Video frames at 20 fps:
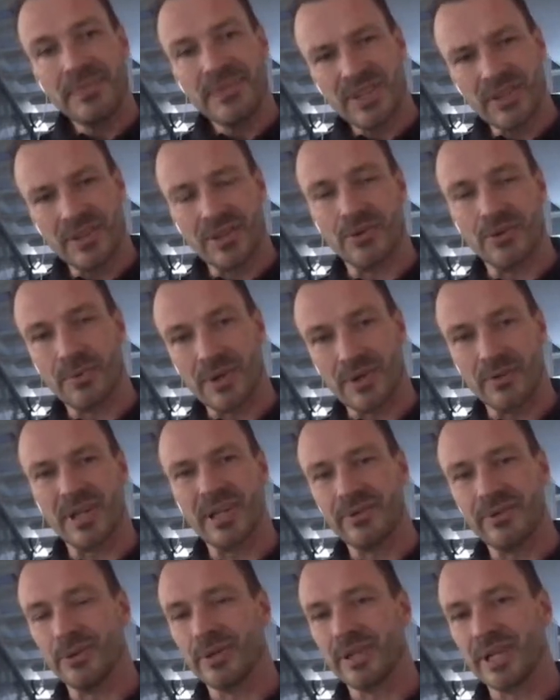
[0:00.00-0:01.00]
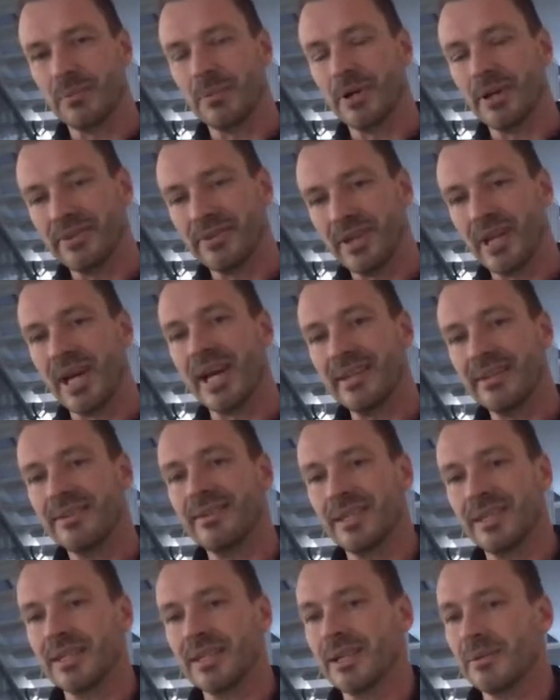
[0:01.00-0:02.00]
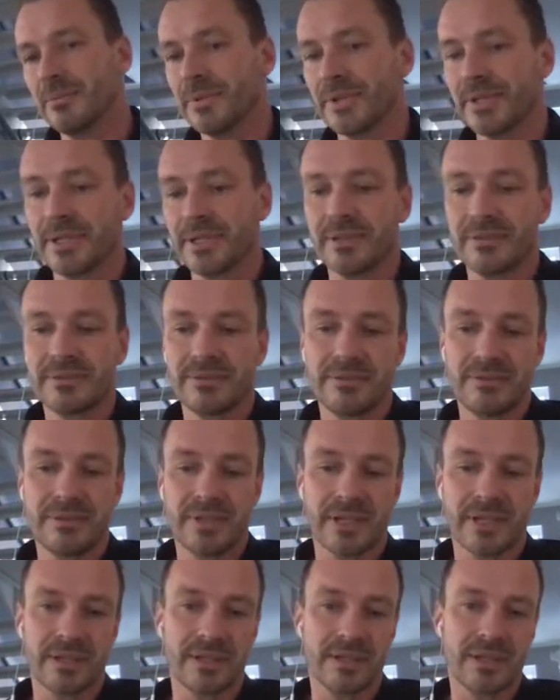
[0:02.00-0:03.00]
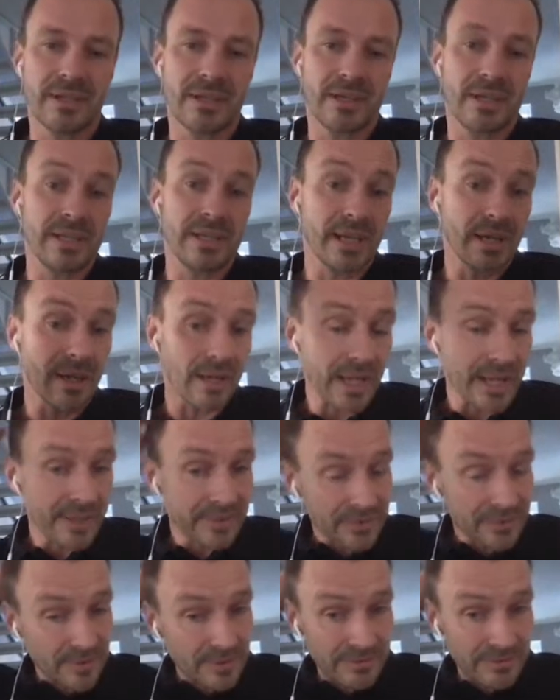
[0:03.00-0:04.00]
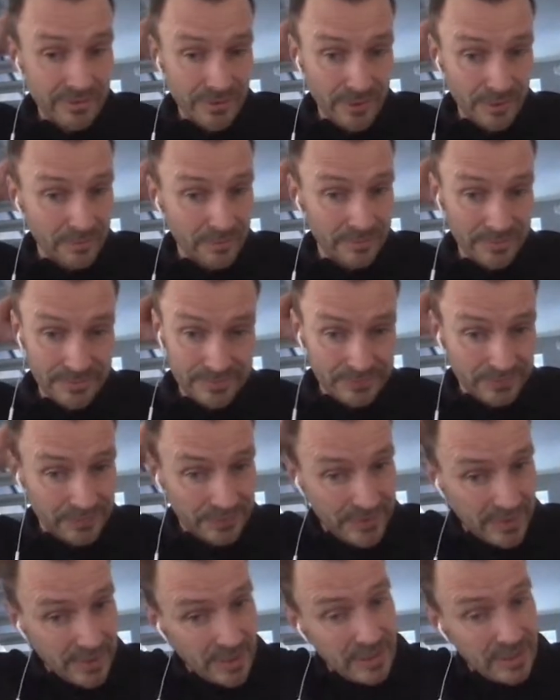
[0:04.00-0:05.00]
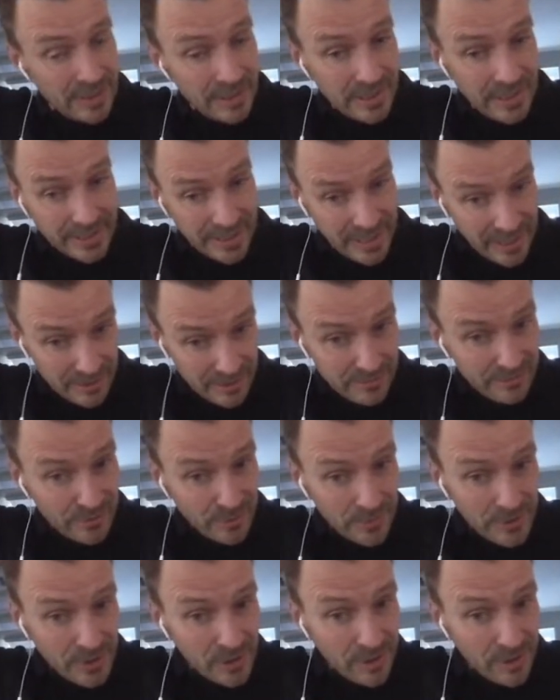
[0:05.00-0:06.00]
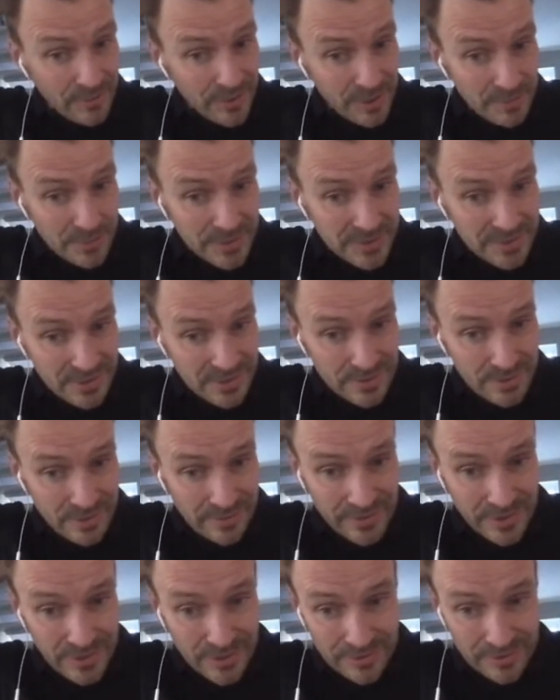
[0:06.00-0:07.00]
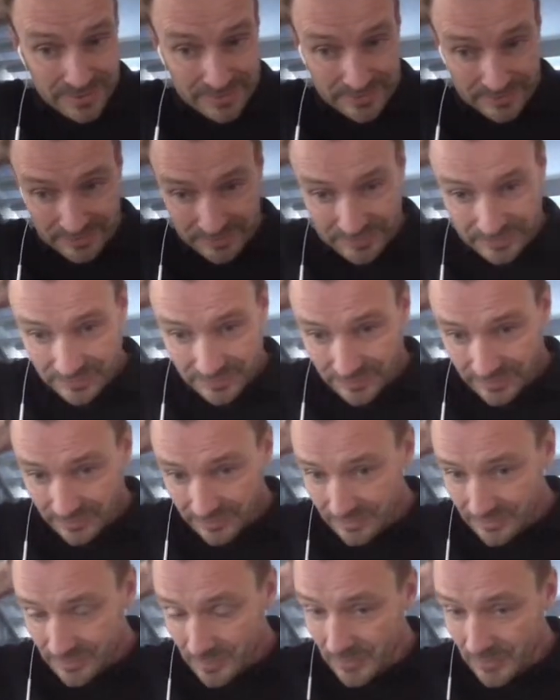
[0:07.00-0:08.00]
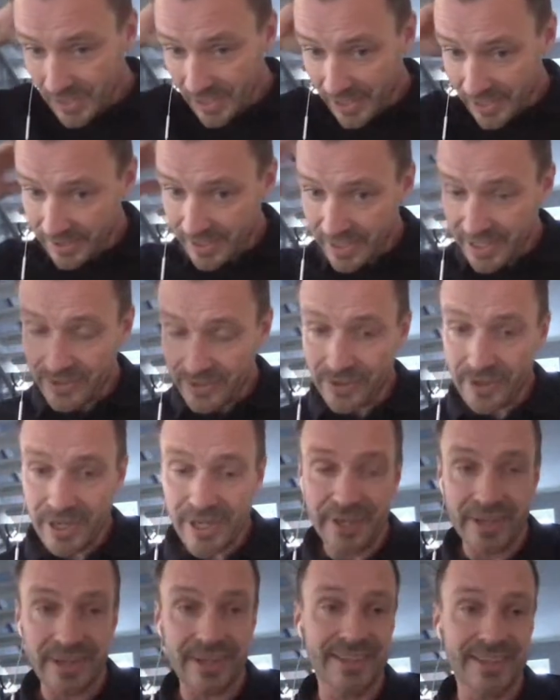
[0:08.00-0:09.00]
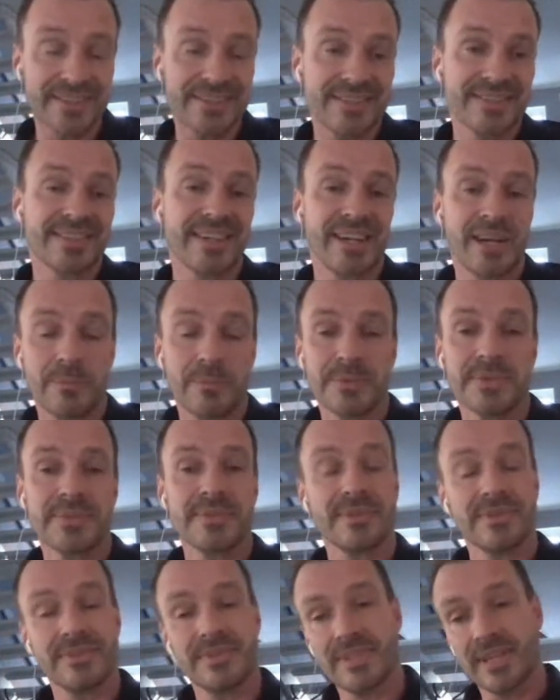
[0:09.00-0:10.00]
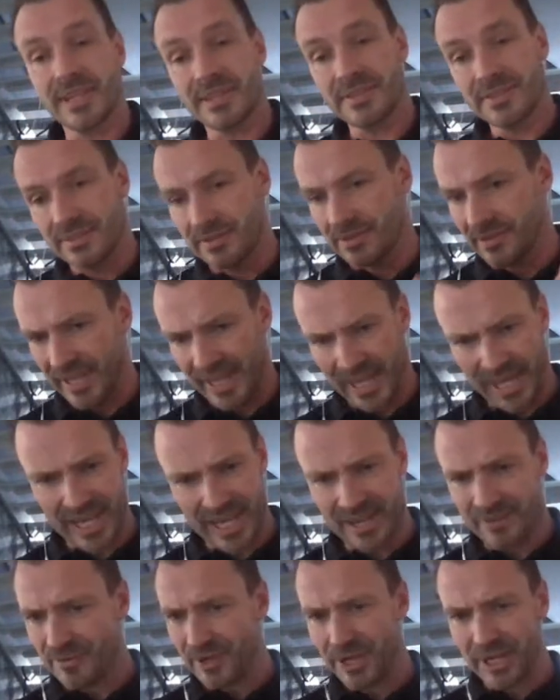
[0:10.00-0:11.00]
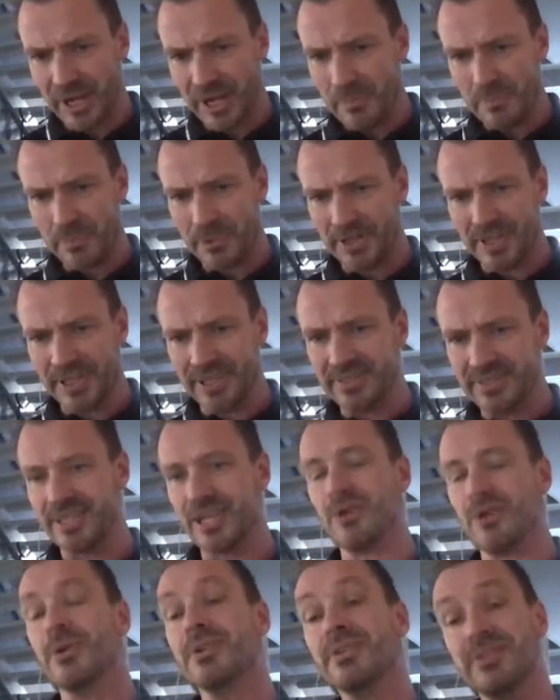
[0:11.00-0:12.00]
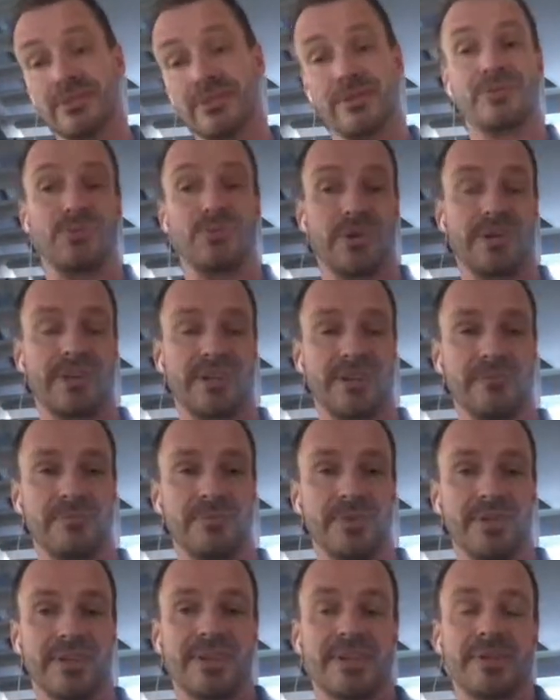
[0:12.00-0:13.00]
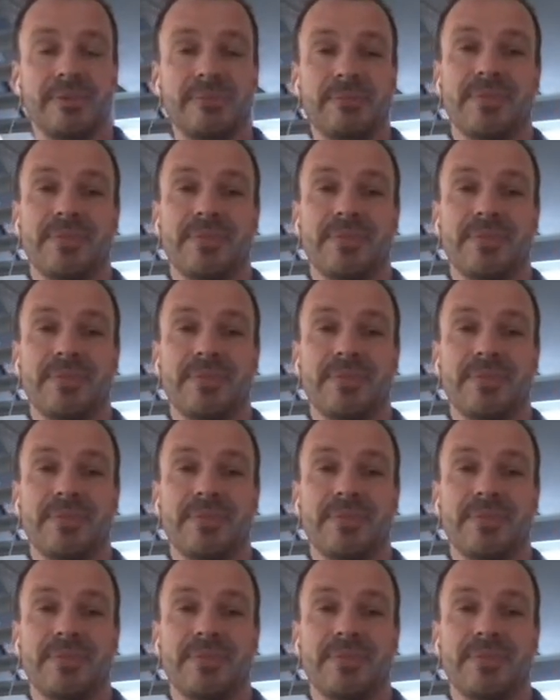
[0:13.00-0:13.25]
we're really talking about the IT company. And a year later from the Harvard Business Review, another analyst comes and says, every company is now a software company.